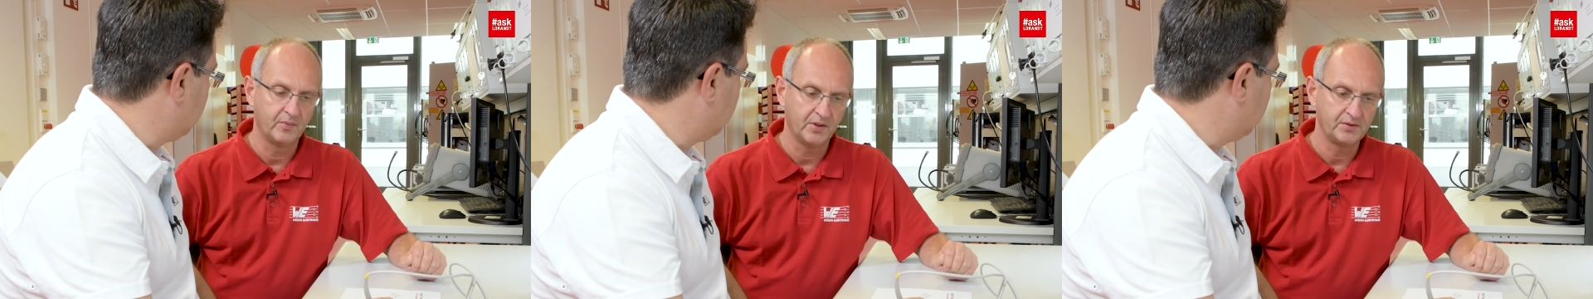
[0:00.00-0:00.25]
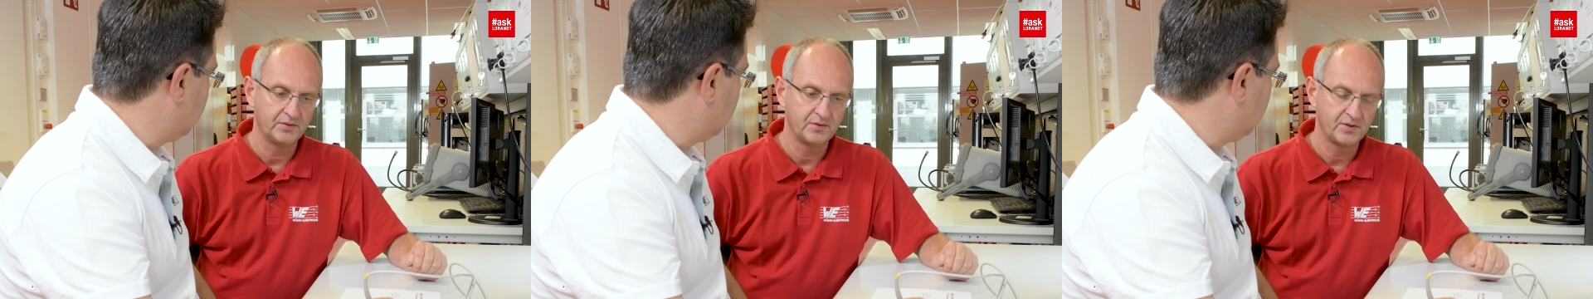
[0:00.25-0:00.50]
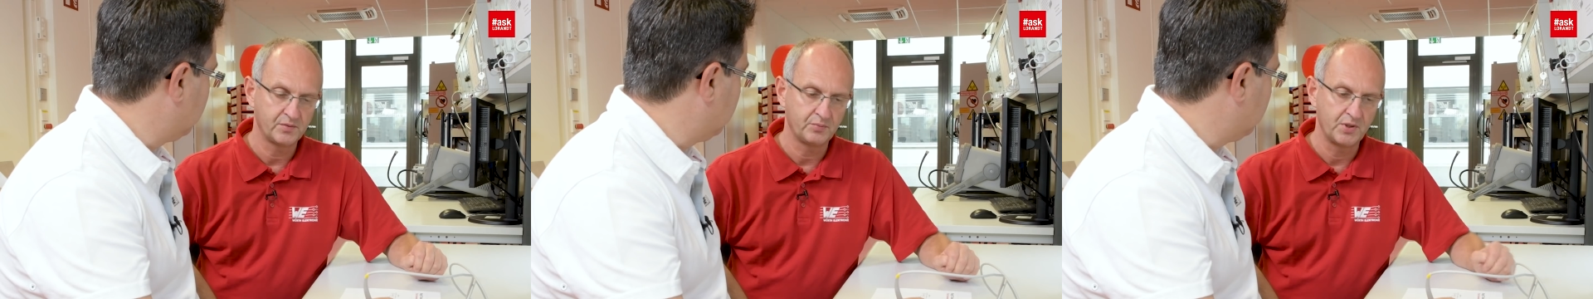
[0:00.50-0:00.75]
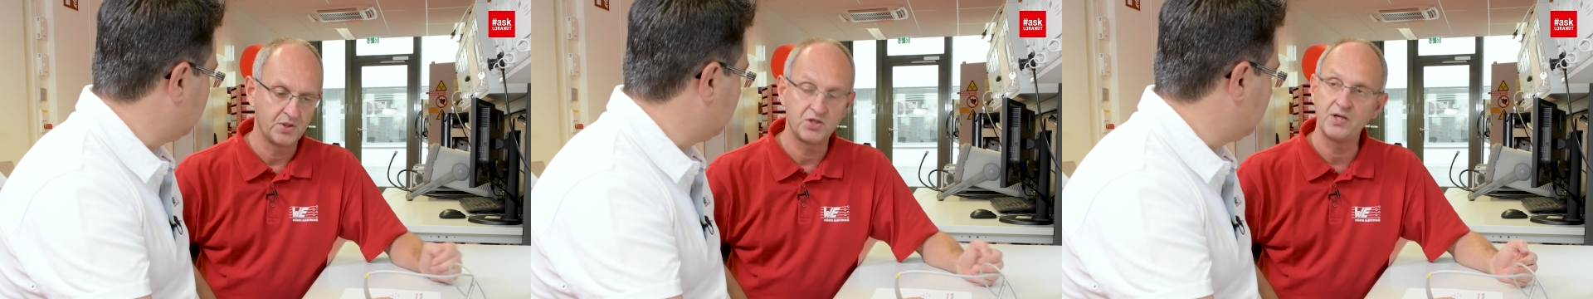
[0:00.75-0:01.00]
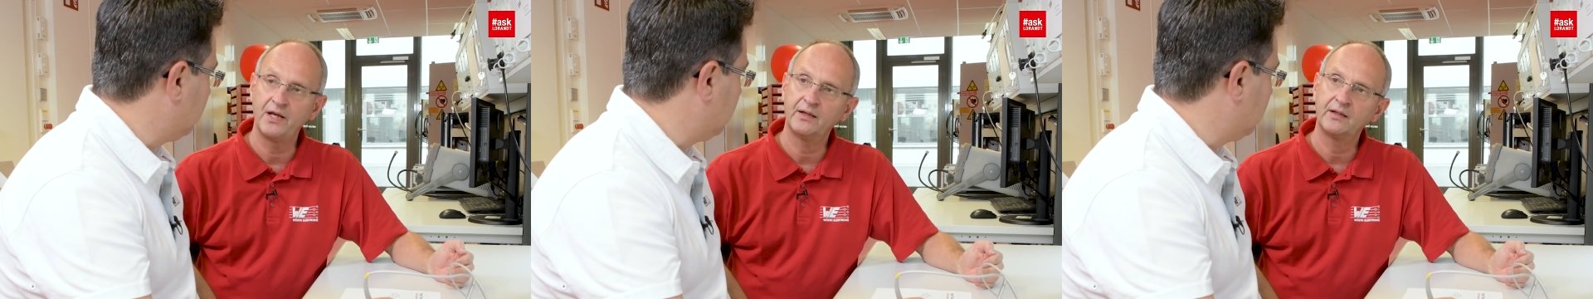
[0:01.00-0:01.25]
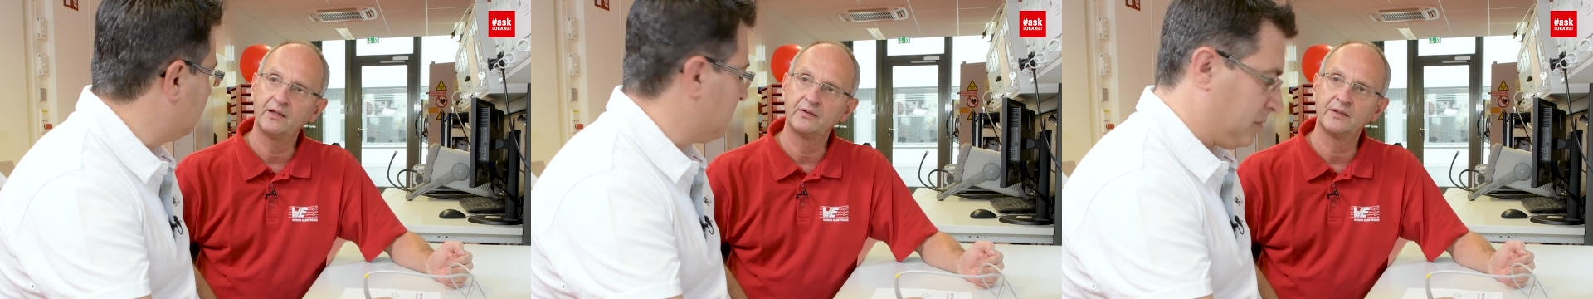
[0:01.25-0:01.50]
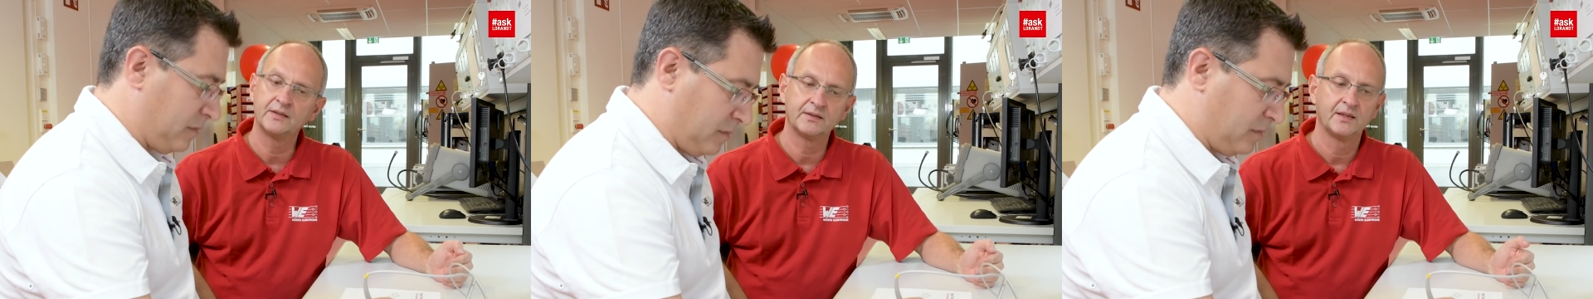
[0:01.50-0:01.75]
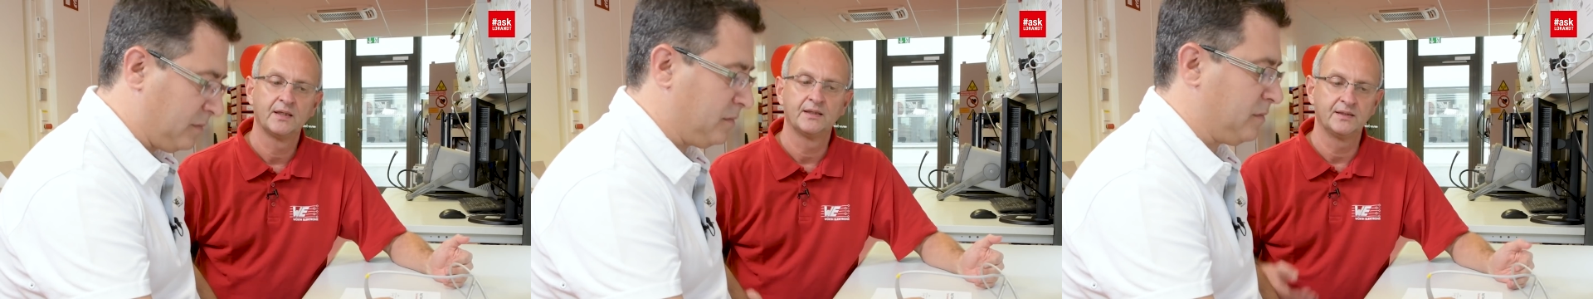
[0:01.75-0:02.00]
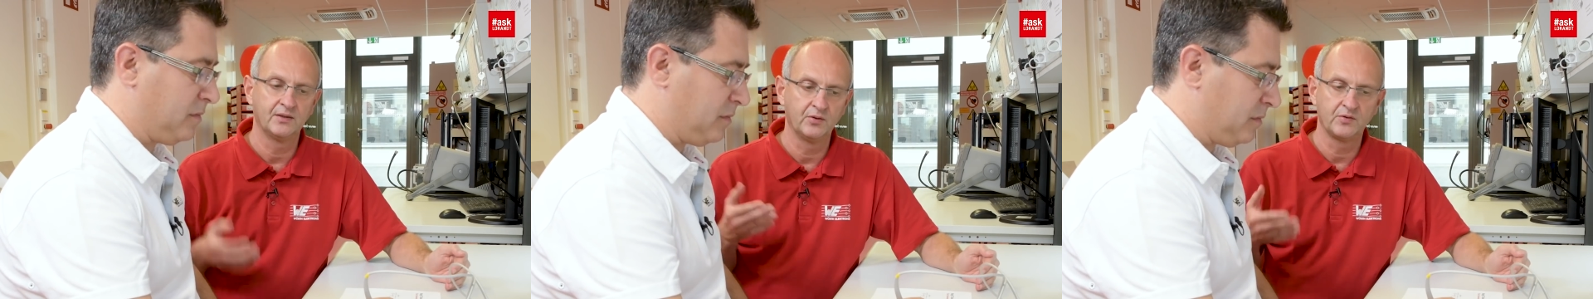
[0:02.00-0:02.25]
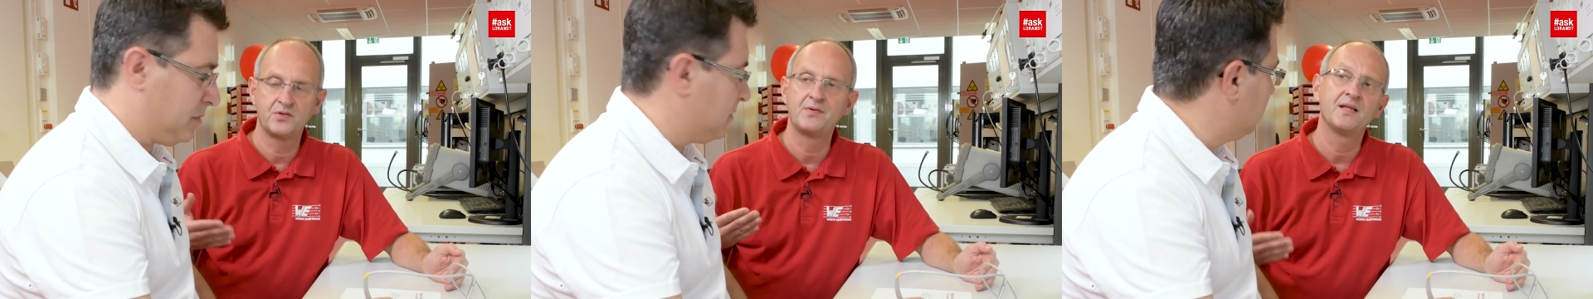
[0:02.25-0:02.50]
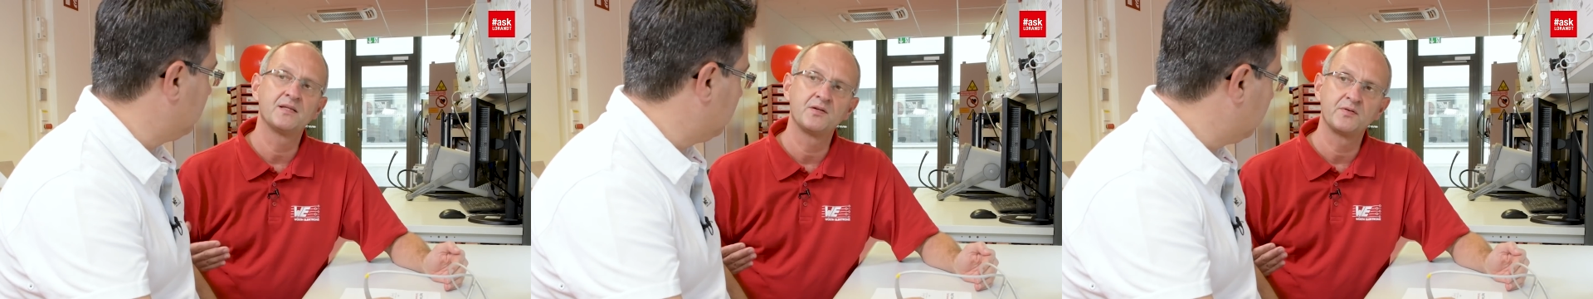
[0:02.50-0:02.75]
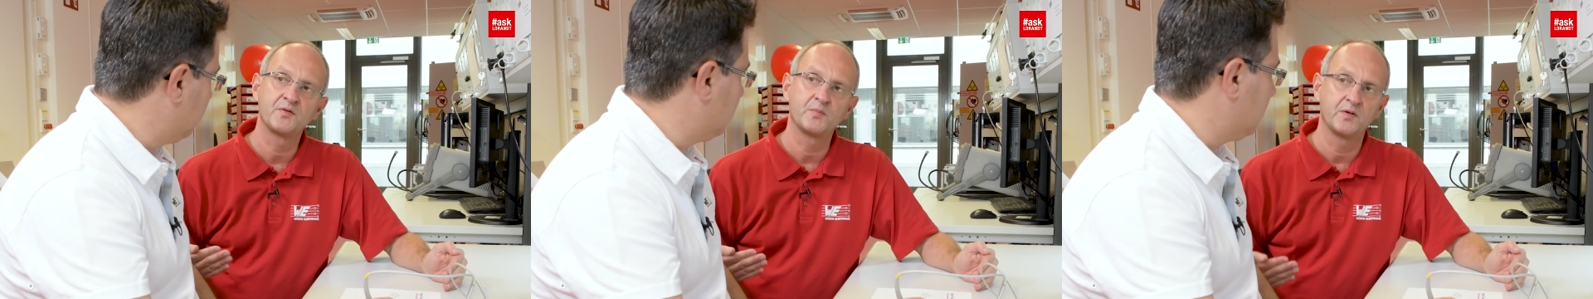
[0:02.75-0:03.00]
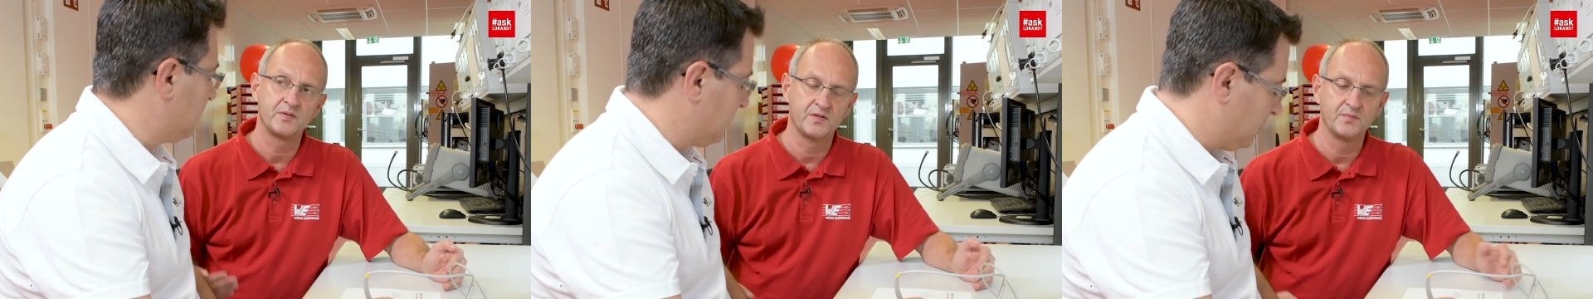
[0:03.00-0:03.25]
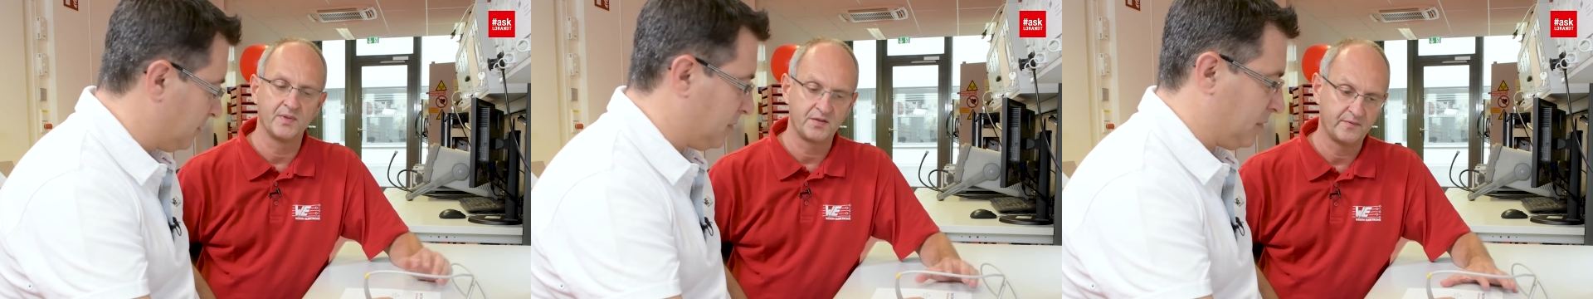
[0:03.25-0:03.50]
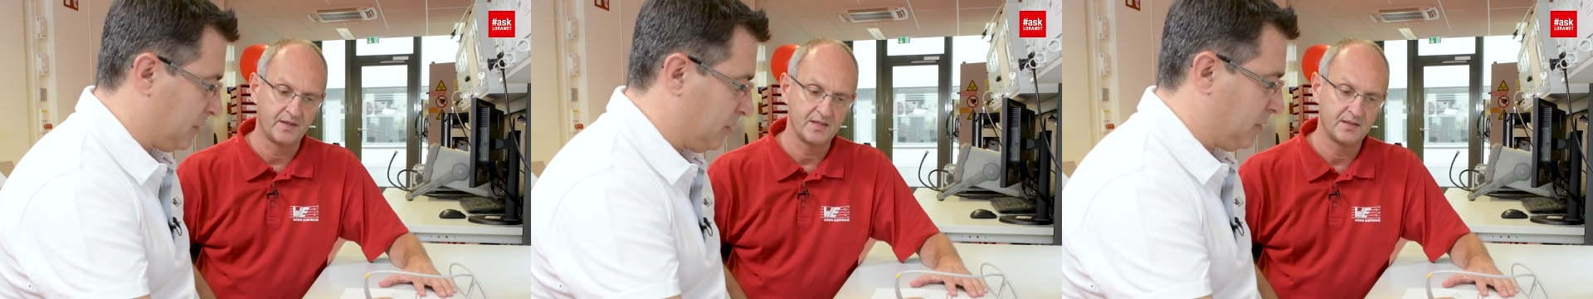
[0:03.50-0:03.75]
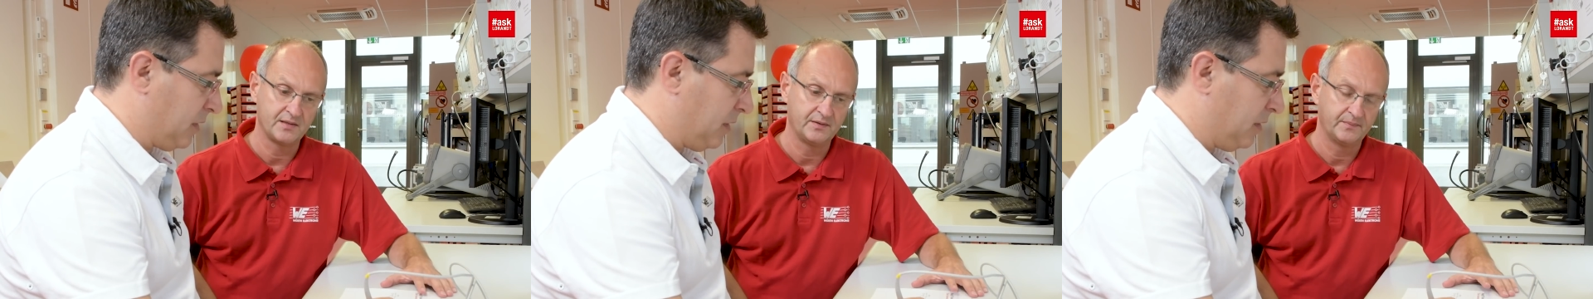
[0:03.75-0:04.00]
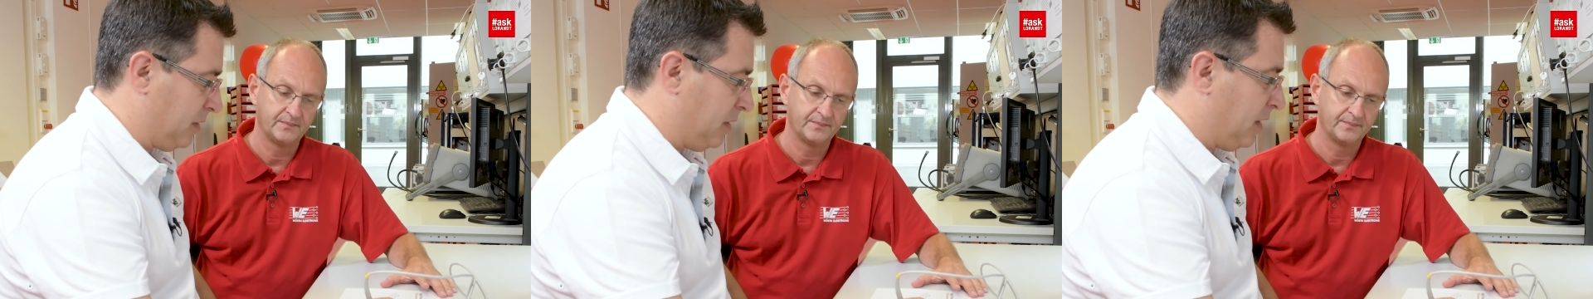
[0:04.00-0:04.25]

Speaker 1: modules which share the current, the load transient response is much faster. Okay.